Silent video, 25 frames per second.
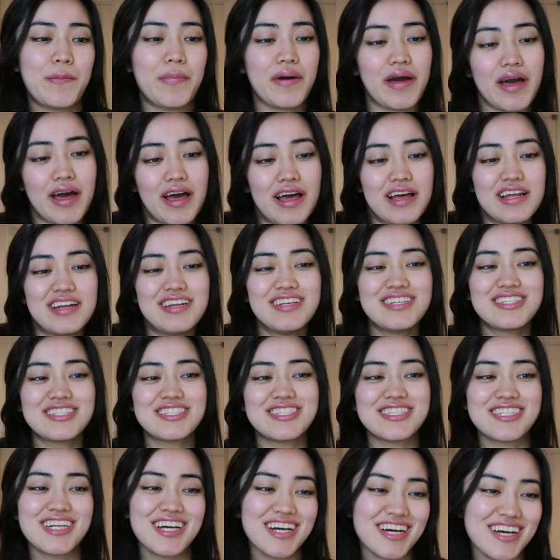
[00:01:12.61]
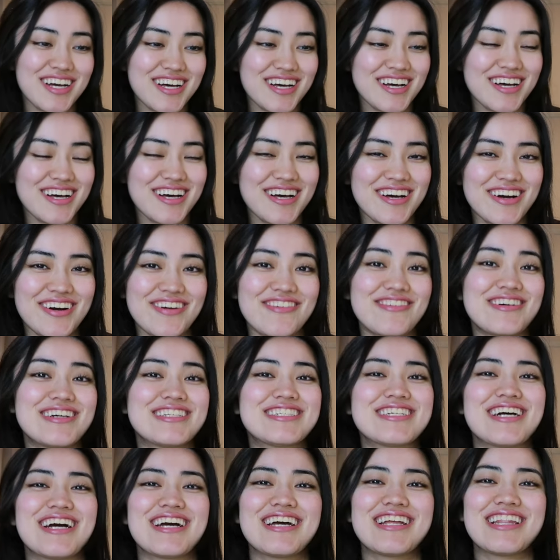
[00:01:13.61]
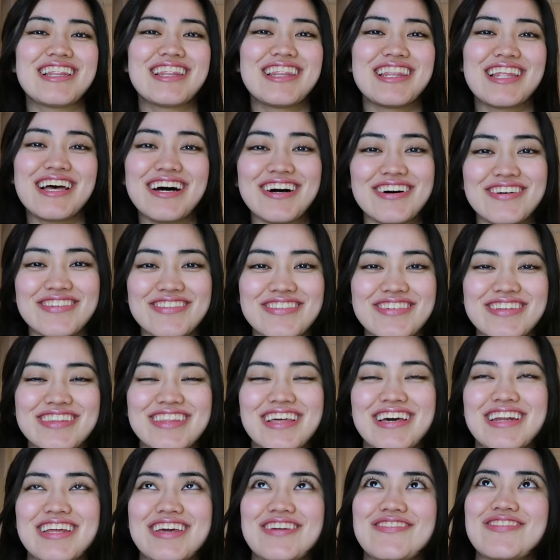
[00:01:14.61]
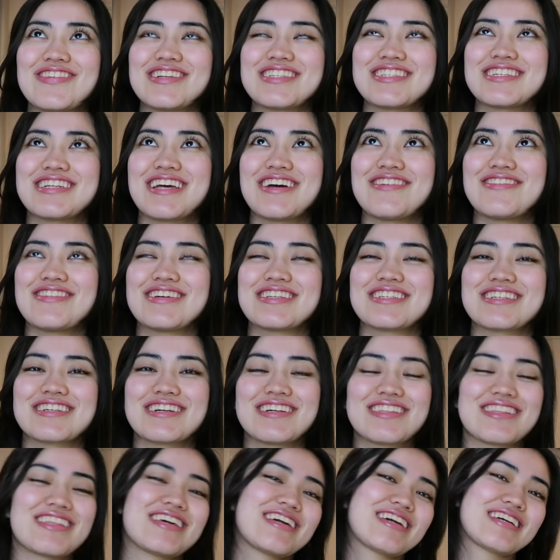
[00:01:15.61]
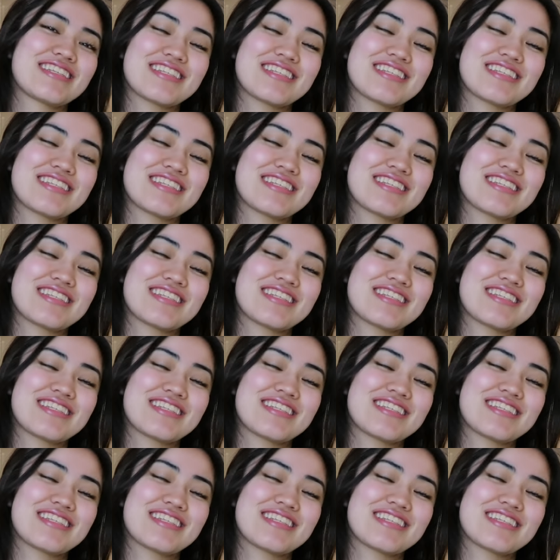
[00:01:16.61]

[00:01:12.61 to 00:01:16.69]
Badshah," which I love that he puts in every single thing.